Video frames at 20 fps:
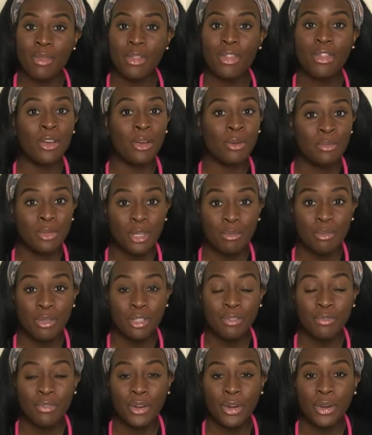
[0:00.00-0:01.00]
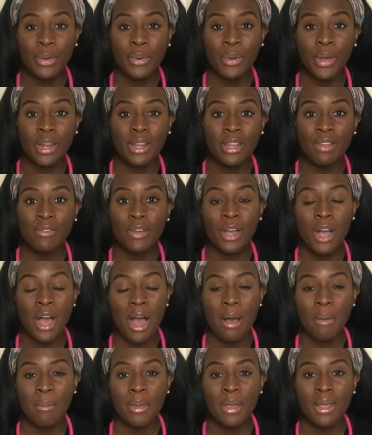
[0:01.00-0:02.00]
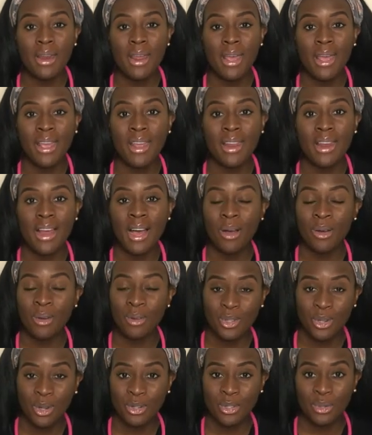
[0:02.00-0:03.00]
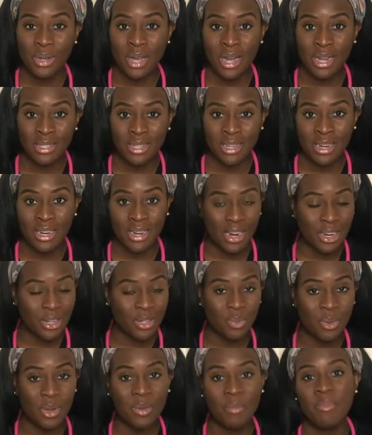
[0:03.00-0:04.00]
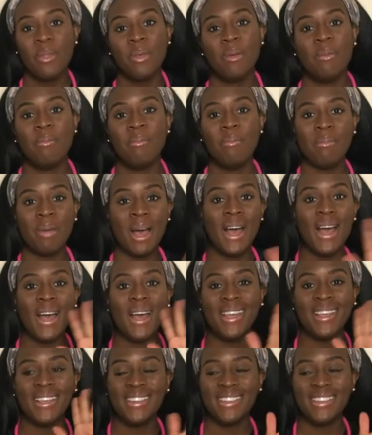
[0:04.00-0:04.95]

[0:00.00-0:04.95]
thumbs up this video, and leave a comment, and I'll talk to you guys in the next one. Bye.